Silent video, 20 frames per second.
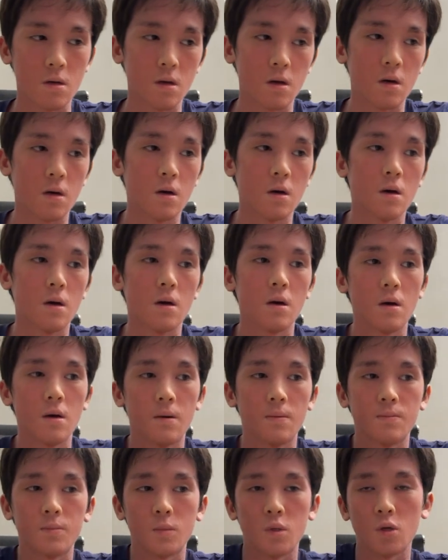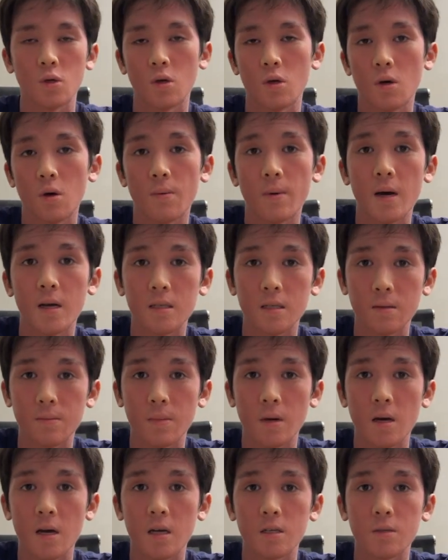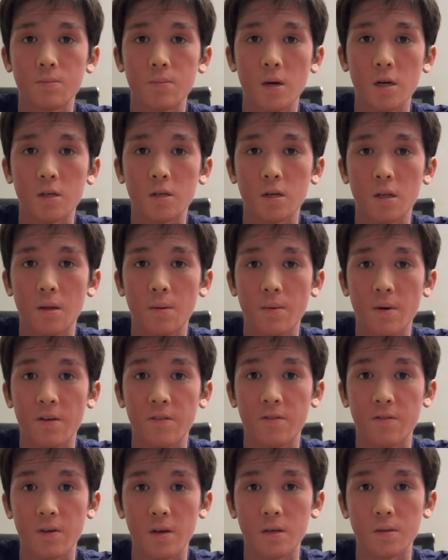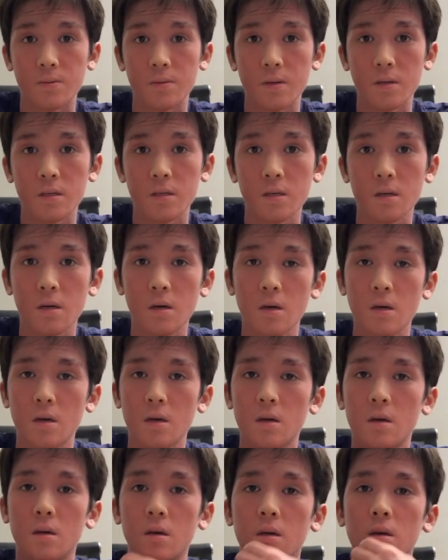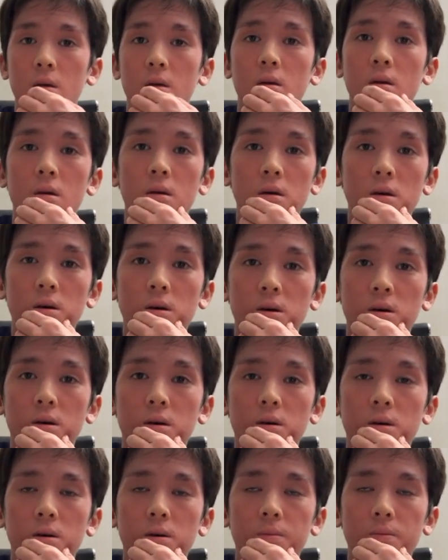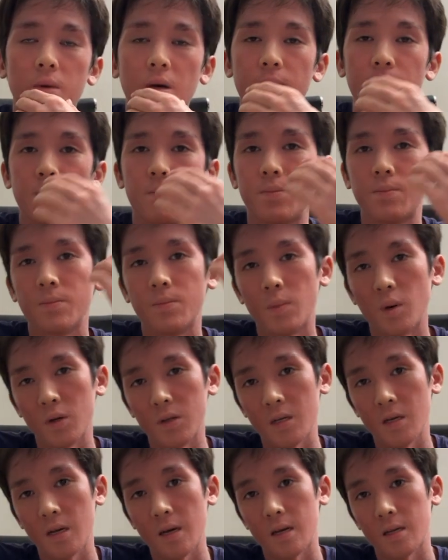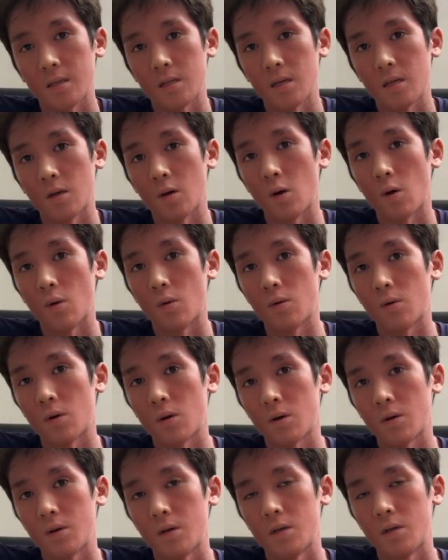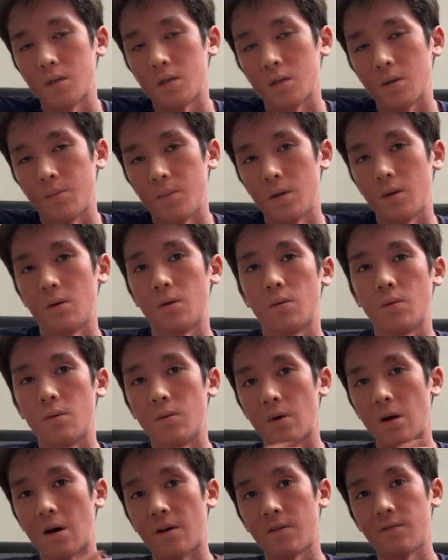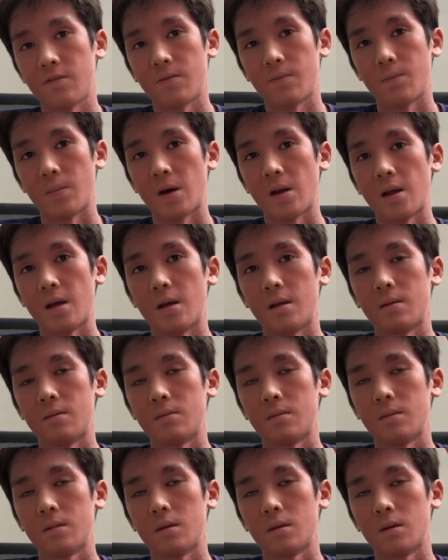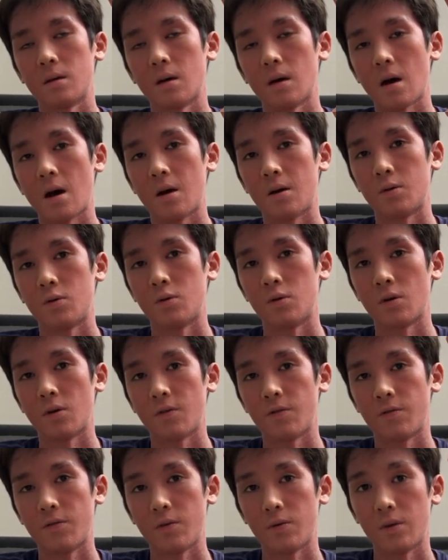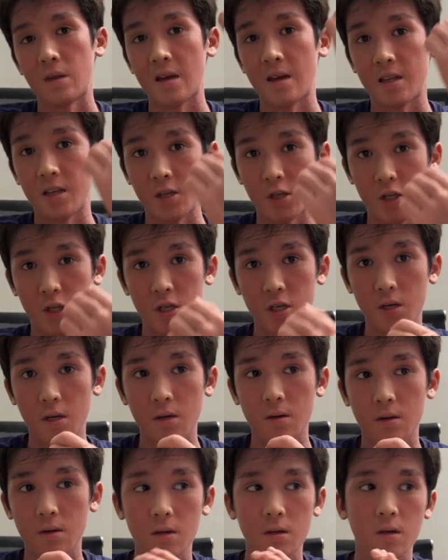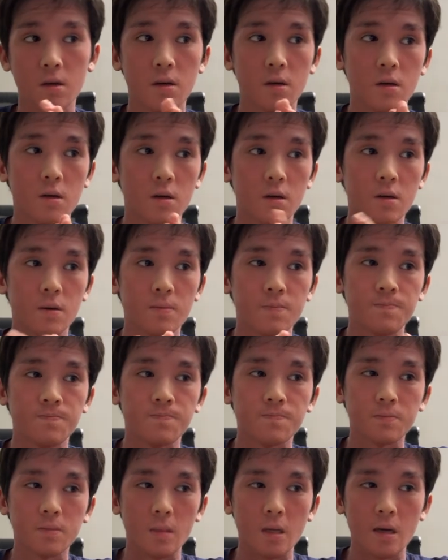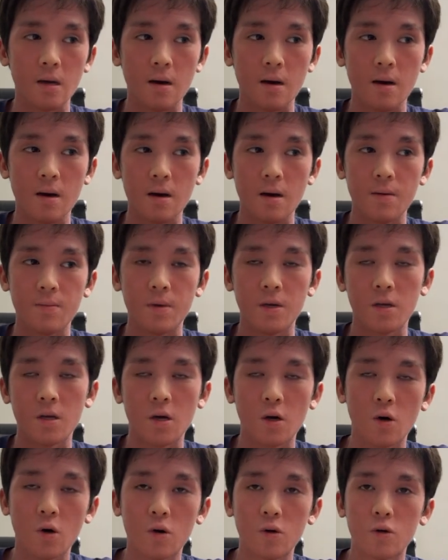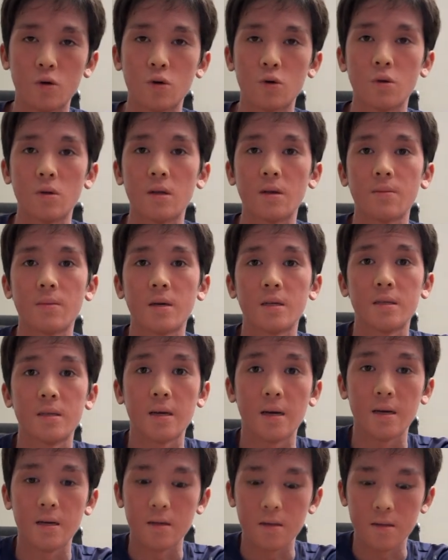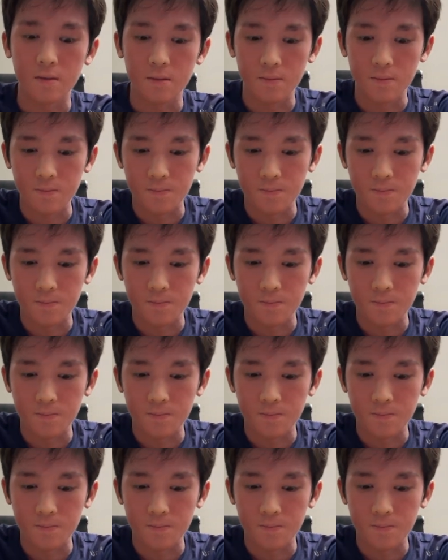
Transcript: uh, to cure my eczema, especially my face first. Uh, my body, I think, overall is a bit rough, but then I do not feel that itchy I been controlling my diet?